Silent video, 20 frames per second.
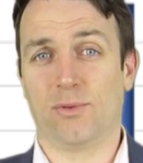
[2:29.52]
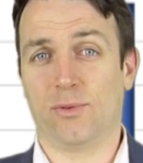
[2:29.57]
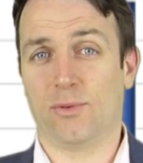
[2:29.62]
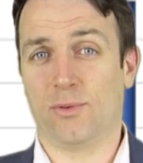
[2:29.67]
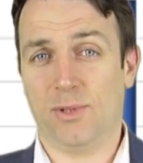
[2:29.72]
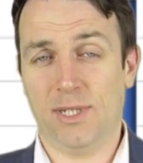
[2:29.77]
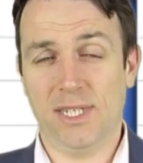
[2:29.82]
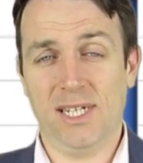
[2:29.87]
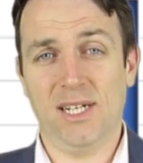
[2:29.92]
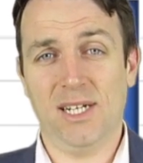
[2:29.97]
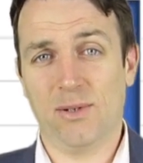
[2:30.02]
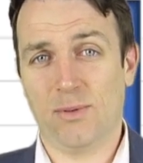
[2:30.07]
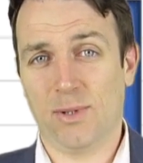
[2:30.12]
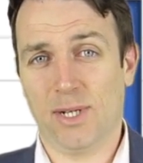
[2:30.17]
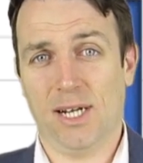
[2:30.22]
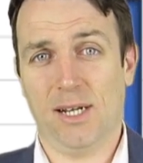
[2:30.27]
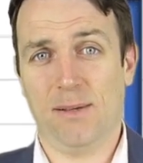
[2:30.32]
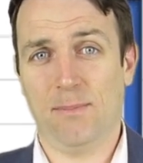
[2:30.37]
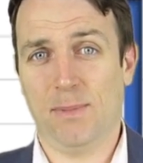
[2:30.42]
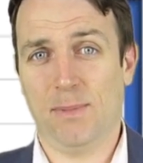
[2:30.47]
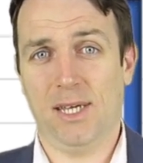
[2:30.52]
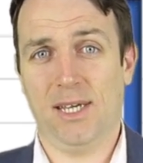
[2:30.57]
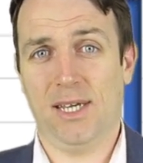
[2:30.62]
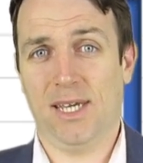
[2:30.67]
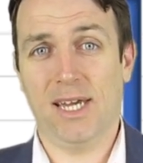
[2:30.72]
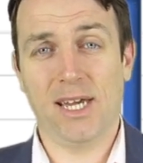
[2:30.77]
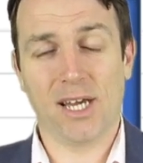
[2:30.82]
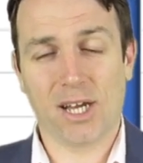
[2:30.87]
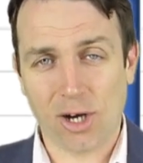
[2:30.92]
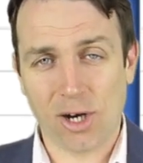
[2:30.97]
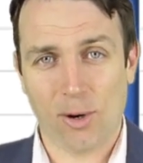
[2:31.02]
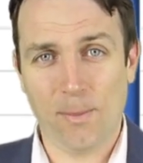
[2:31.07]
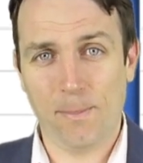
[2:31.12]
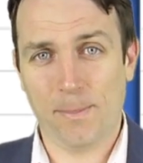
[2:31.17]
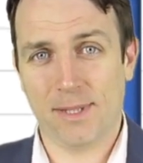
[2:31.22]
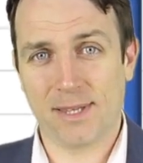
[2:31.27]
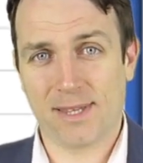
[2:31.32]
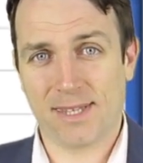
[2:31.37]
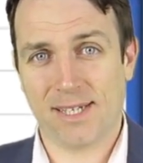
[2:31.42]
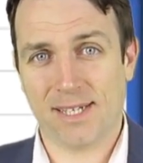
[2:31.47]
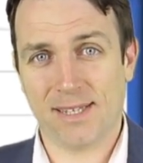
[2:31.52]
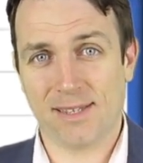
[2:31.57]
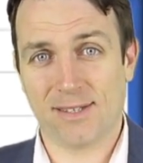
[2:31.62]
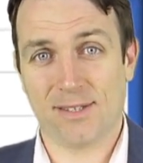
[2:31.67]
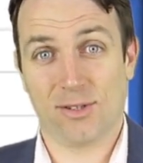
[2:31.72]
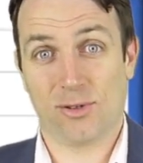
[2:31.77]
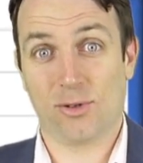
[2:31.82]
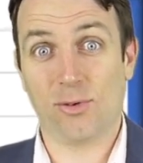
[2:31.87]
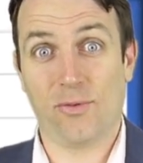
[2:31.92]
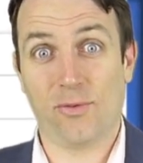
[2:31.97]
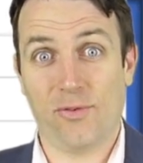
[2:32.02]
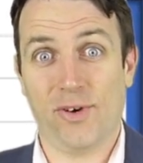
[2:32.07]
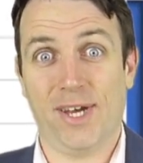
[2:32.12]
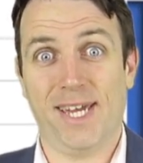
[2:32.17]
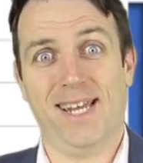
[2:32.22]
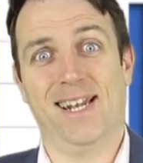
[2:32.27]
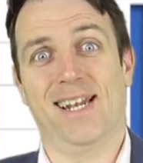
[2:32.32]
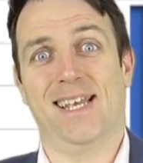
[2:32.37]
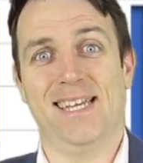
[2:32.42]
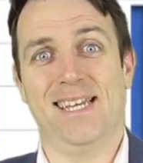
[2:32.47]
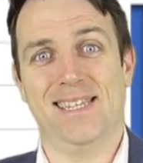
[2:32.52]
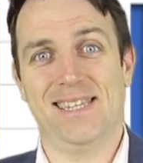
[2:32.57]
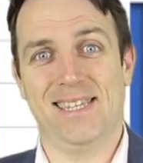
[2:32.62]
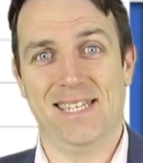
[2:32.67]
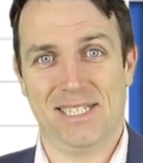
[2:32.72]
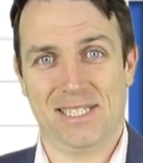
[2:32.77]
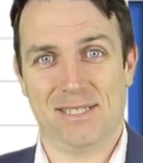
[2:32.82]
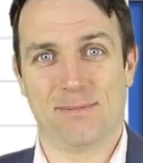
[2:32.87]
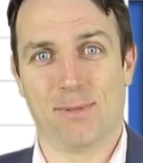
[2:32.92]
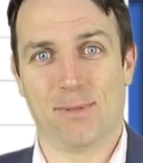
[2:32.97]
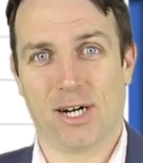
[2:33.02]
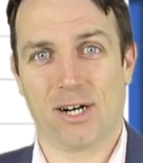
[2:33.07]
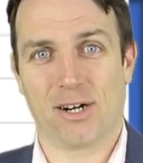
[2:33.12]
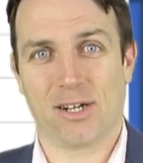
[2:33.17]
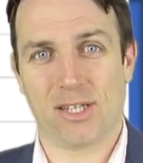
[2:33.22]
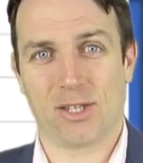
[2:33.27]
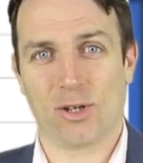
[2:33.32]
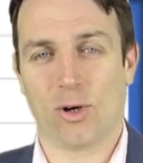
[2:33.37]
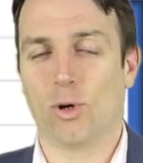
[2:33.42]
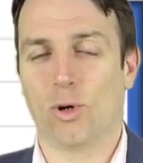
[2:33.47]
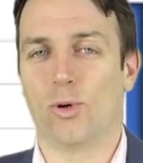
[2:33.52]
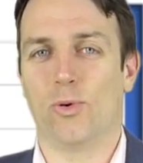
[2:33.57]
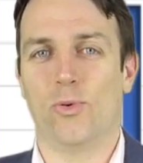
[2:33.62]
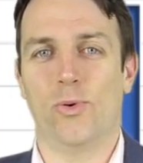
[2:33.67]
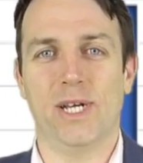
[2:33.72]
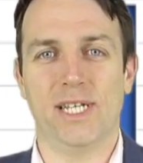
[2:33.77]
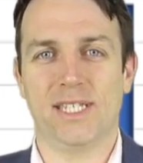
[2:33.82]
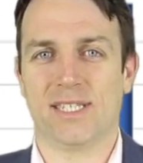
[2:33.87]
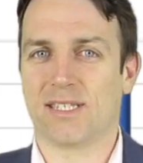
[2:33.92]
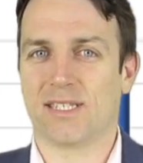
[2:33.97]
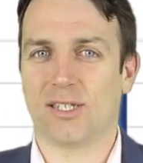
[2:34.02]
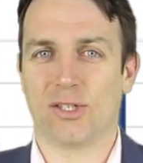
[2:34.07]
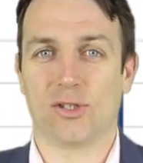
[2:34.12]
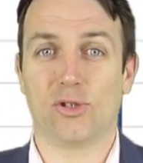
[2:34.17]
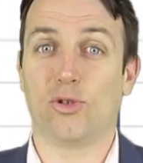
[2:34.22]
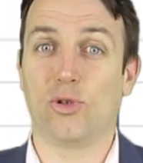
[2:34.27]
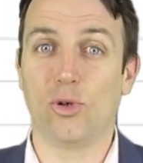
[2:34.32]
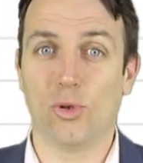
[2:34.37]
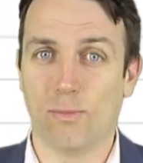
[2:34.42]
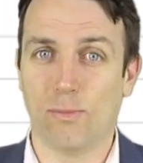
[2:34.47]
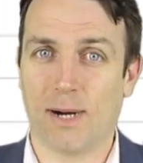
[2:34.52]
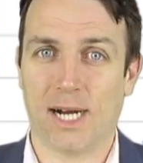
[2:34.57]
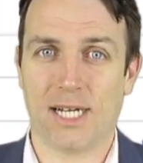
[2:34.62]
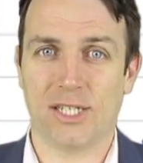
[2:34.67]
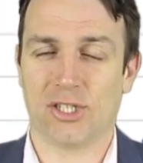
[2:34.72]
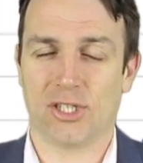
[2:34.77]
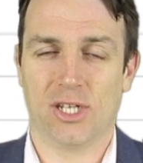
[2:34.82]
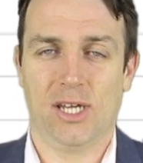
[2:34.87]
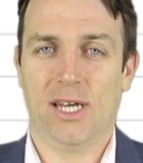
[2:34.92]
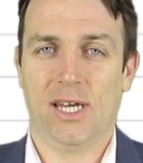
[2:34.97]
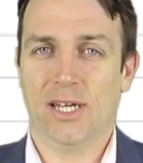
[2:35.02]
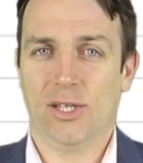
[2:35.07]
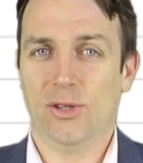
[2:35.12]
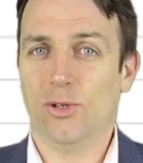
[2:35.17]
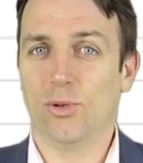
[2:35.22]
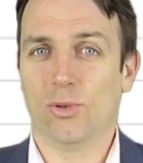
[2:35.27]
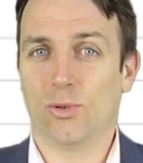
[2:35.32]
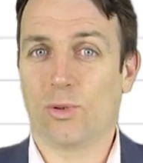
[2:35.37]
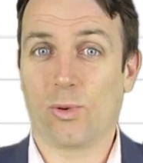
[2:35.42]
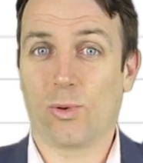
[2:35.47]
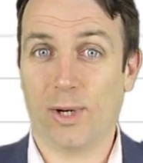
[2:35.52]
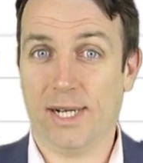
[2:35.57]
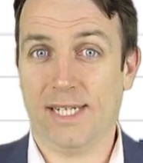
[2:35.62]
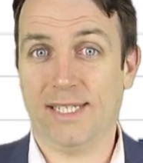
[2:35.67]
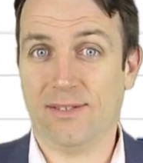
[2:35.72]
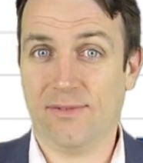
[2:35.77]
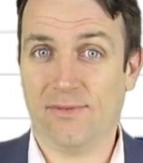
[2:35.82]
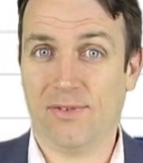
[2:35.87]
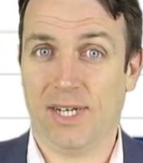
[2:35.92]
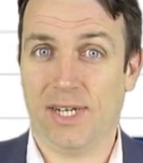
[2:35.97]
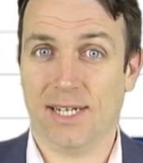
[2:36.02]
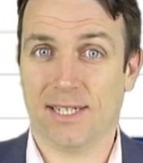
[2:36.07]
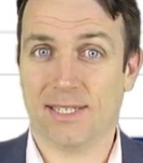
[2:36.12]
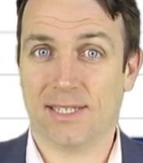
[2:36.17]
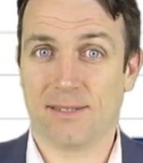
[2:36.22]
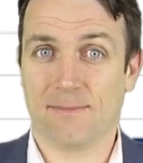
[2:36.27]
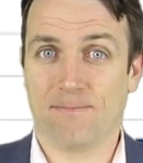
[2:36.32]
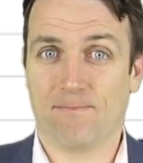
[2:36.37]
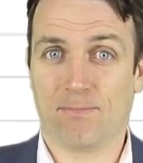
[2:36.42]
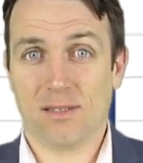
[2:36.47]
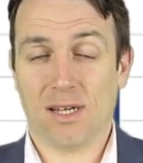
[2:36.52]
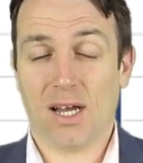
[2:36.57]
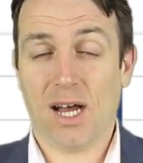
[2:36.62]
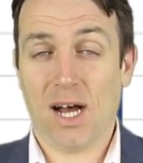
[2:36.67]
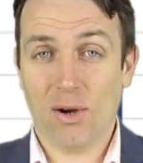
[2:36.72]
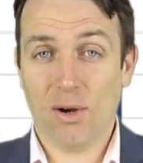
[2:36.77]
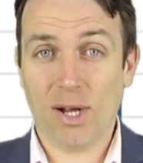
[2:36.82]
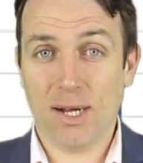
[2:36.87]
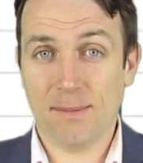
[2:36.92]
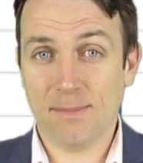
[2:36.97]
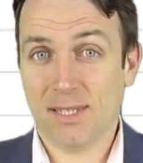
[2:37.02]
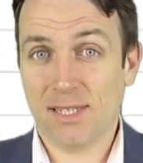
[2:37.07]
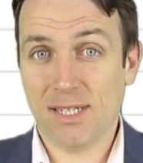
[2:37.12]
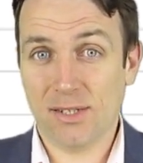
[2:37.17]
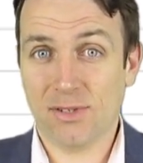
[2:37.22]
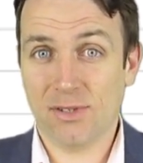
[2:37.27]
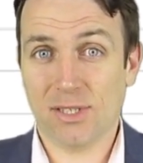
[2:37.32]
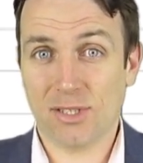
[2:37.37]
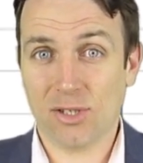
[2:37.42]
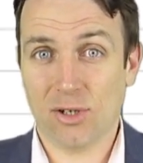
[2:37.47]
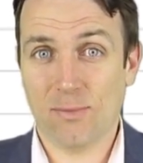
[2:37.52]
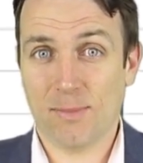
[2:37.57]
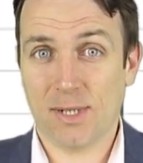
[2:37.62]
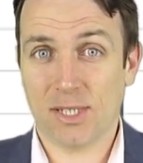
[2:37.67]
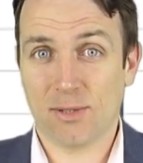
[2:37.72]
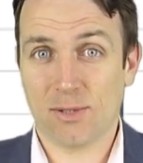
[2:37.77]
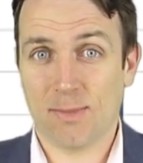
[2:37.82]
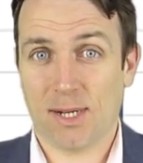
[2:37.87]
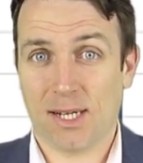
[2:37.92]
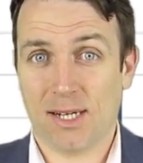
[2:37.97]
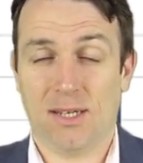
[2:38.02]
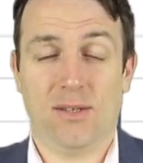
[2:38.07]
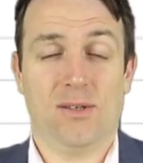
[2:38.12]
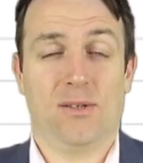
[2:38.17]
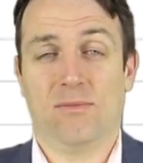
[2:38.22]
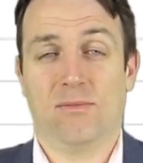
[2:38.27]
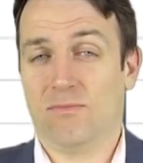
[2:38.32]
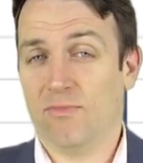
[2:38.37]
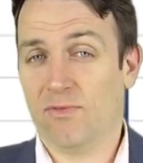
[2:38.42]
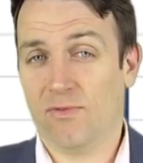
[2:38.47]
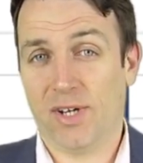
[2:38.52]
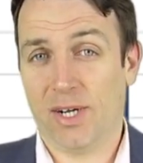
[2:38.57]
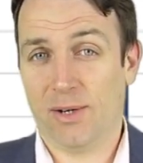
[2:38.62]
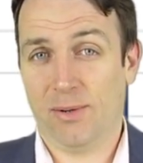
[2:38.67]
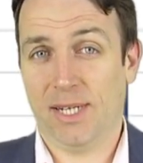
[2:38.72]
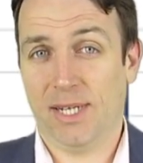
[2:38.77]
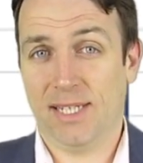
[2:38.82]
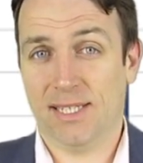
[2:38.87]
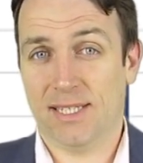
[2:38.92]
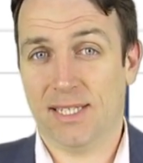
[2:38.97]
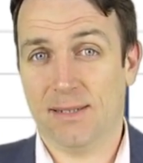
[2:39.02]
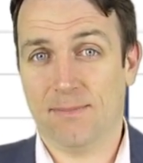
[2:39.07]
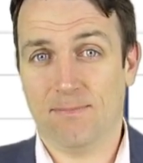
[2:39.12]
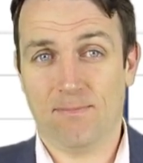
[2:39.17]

to really, really be incompetent to fail in this market or risk too much, do crazy things. How come that there is so much money? Very easy.